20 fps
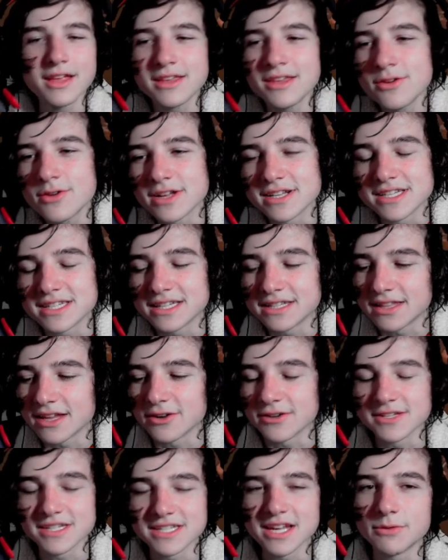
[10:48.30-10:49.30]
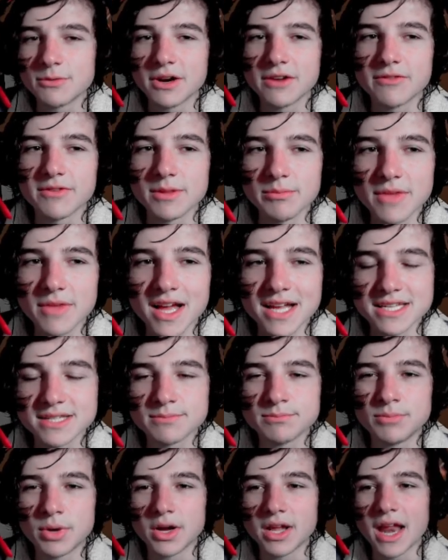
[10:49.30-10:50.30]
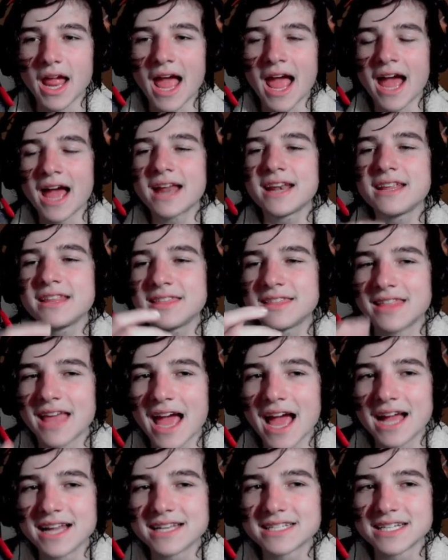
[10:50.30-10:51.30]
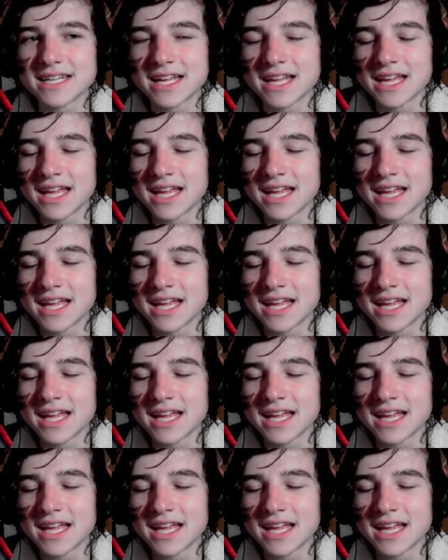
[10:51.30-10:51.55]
you can sit there and say whatever the mess, but adding that